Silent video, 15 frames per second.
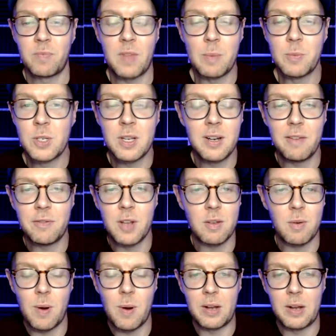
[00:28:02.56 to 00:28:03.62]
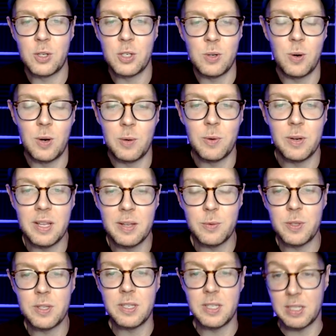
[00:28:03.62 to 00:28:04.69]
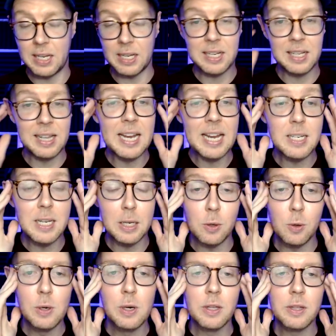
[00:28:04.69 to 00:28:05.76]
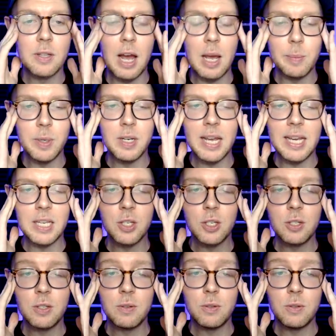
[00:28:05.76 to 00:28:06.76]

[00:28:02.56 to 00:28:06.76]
I'm just gonna have to throw out a story. What this is like Galactic North, Diamond Days,